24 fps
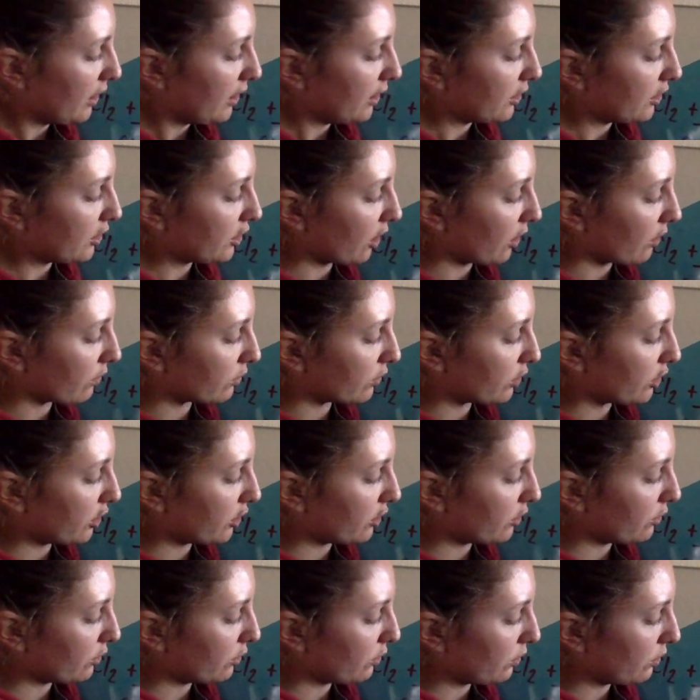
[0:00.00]
So
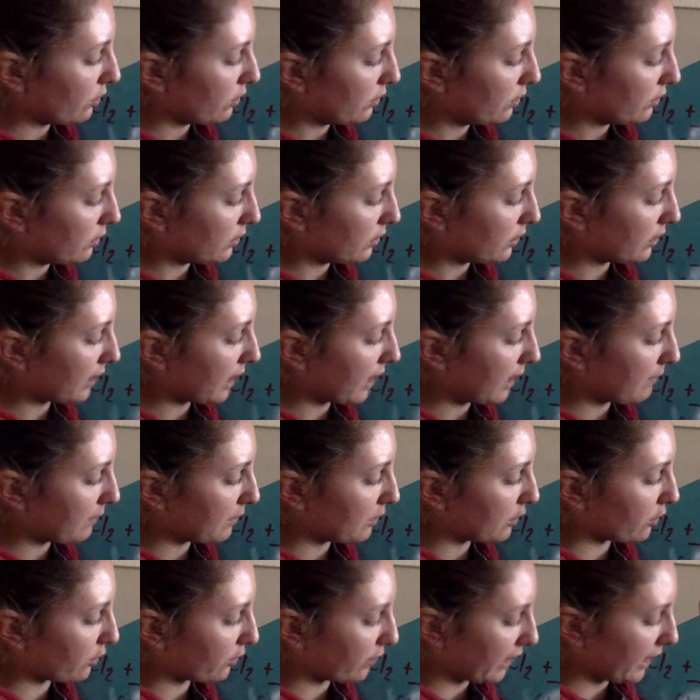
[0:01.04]
2 times
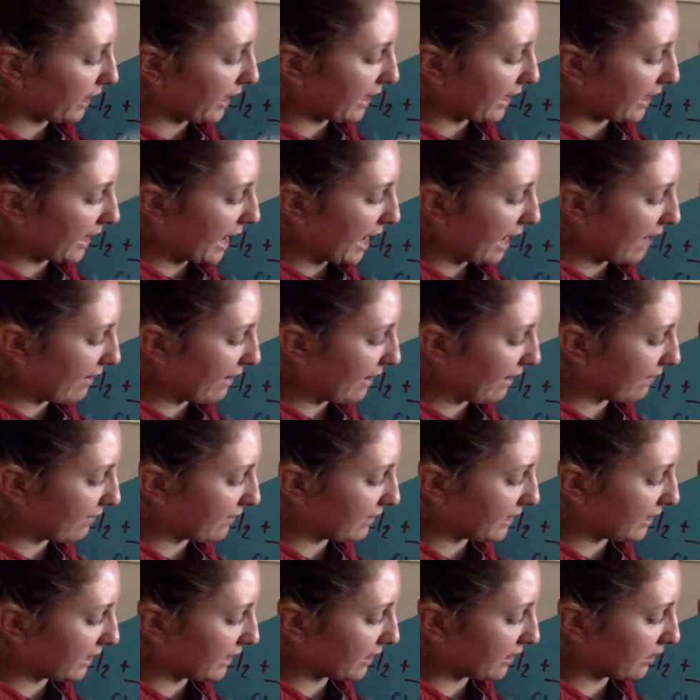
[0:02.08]
3, I now have
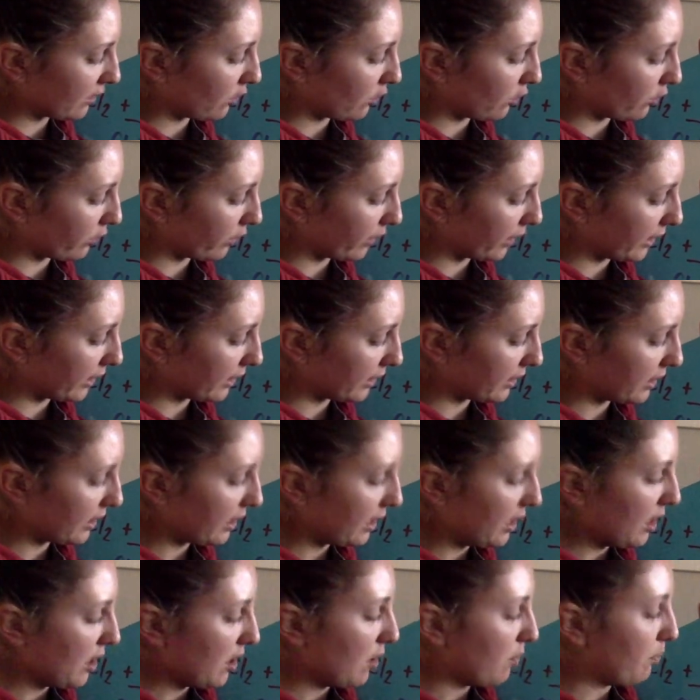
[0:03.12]
6 chlorines,
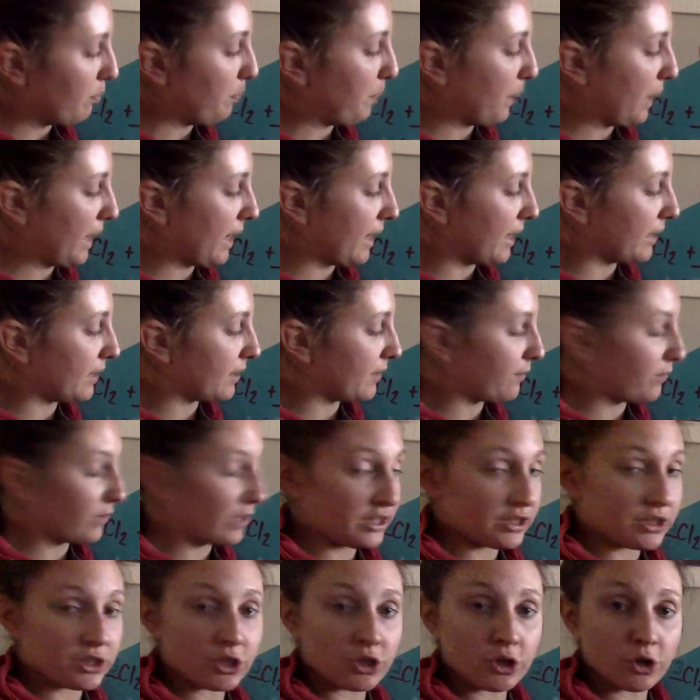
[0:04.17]
but
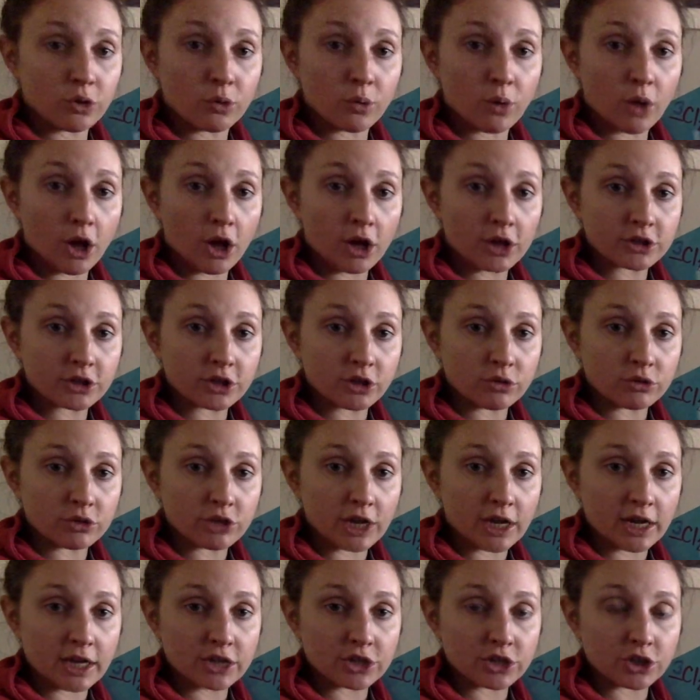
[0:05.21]
this 2 also
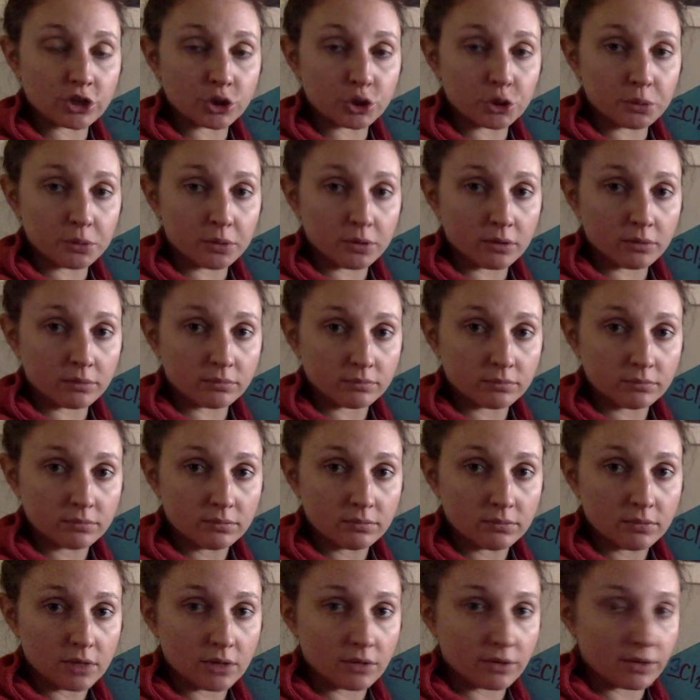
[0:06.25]
changed aluminum.
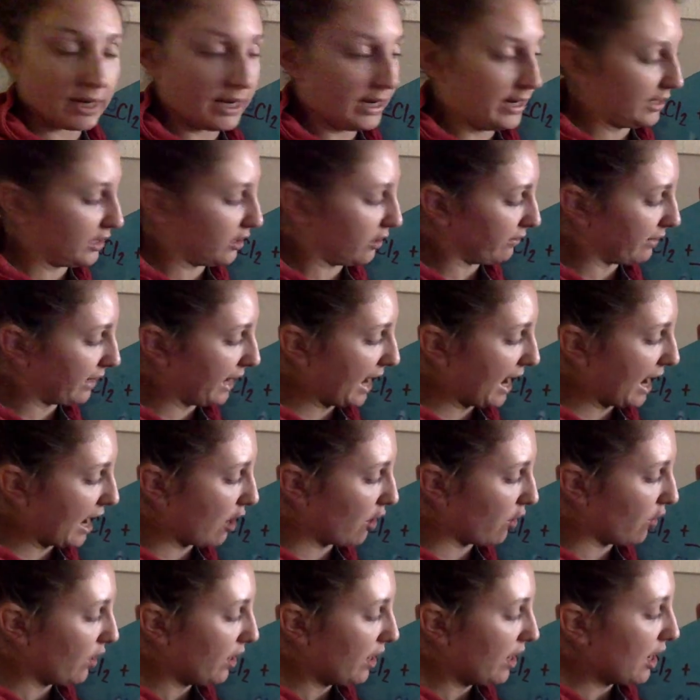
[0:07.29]
Okay, so
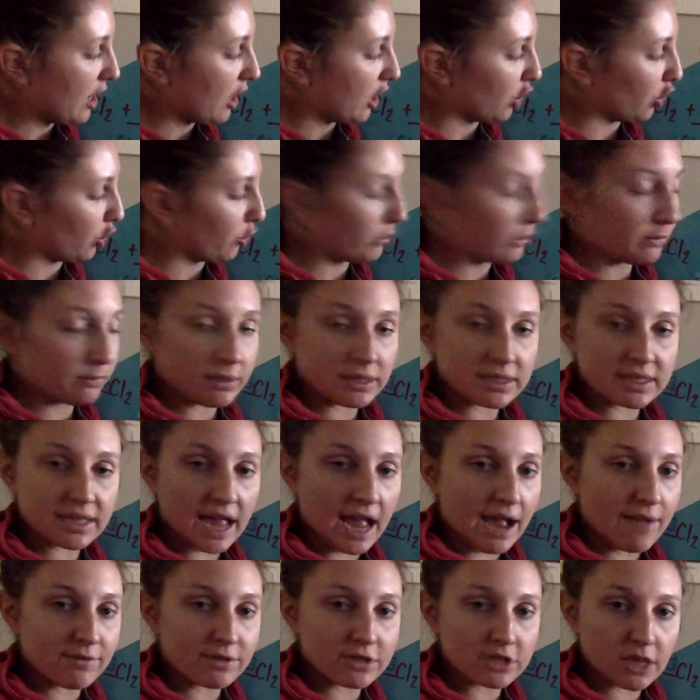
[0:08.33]
now aluminum doesn't
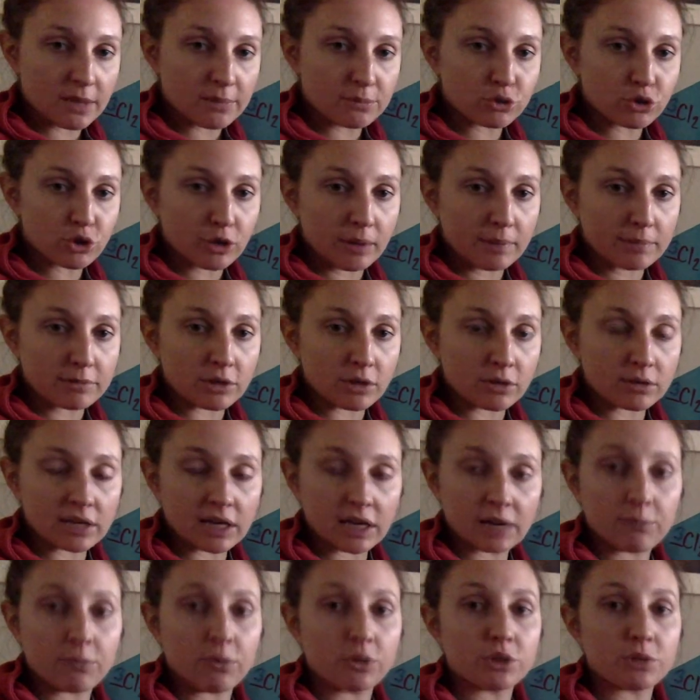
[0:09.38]
have a subscript, so it's like
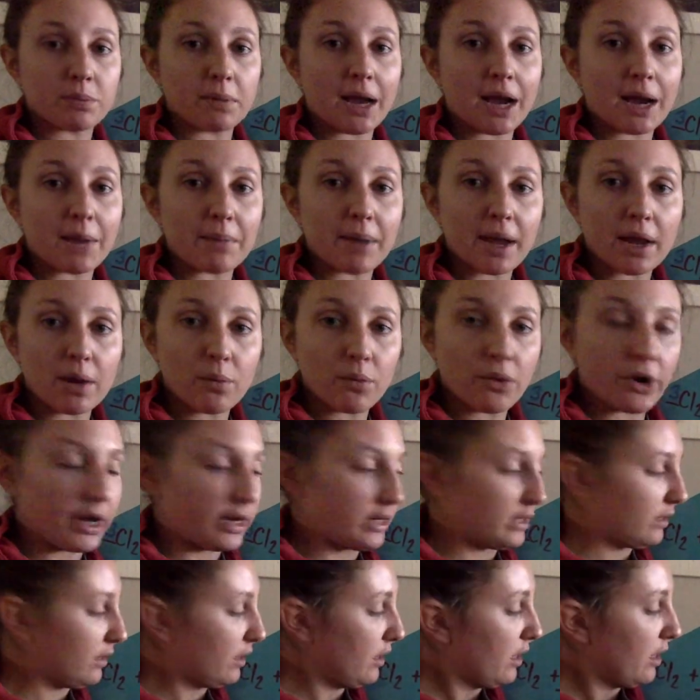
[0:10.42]
multiplying by
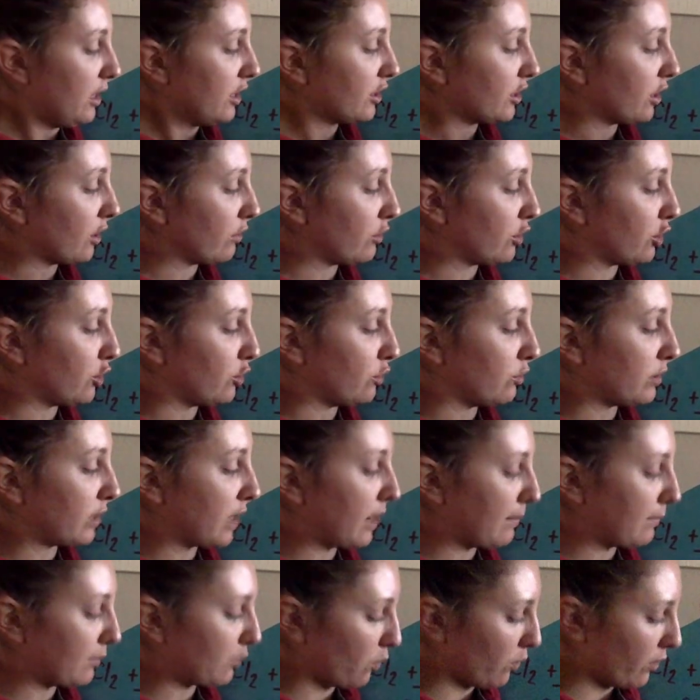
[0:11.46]
1. So 2
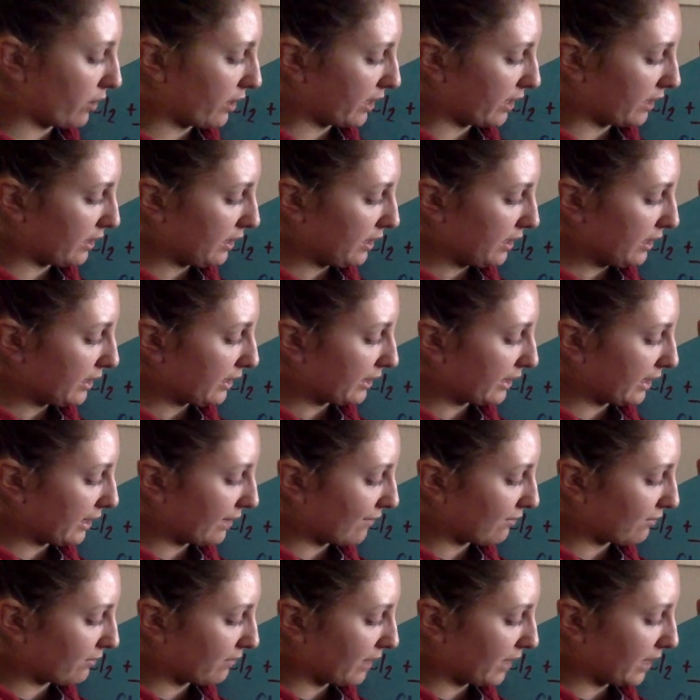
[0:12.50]
times 1
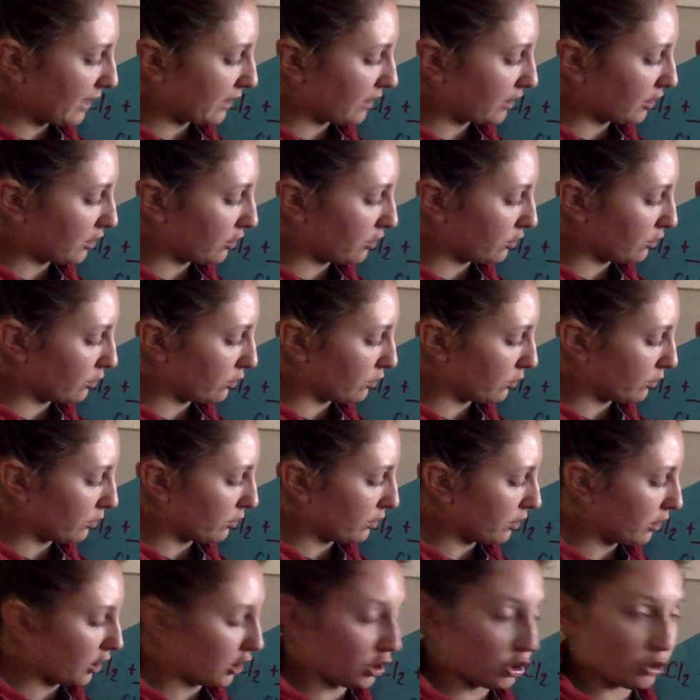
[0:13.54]
gives me 2
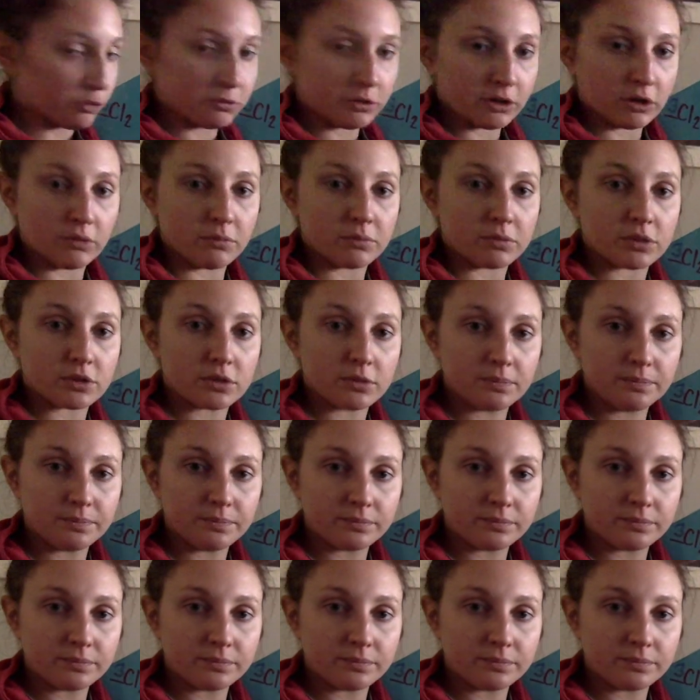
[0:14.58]
aluminums.